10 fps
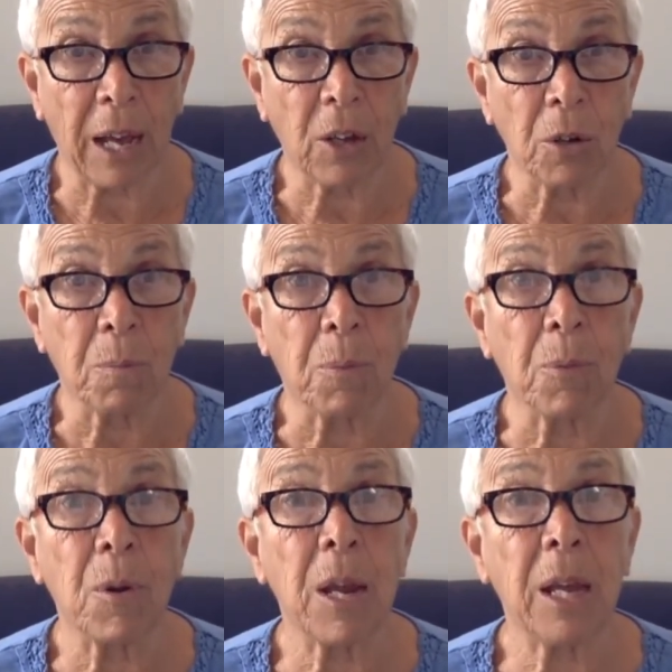I could
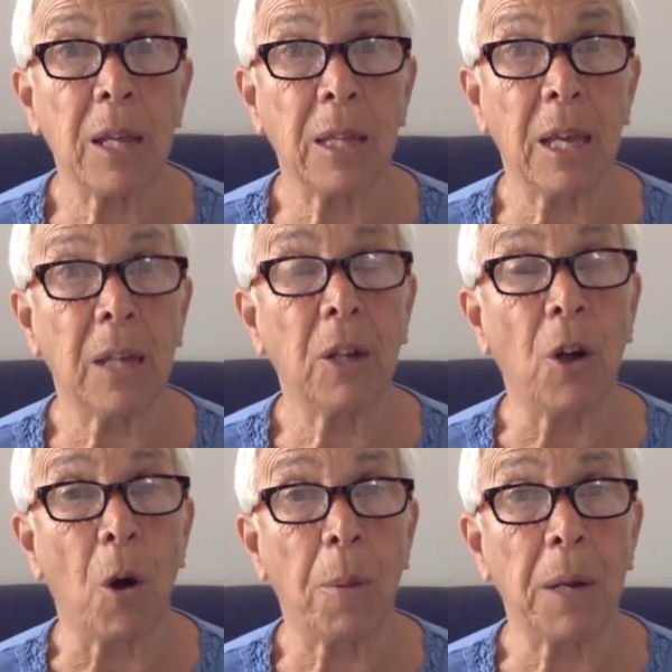breathe in and
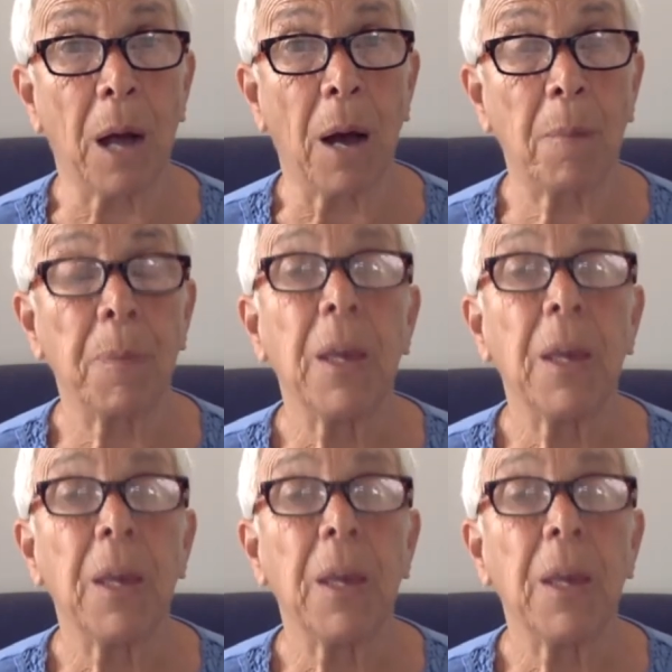open up,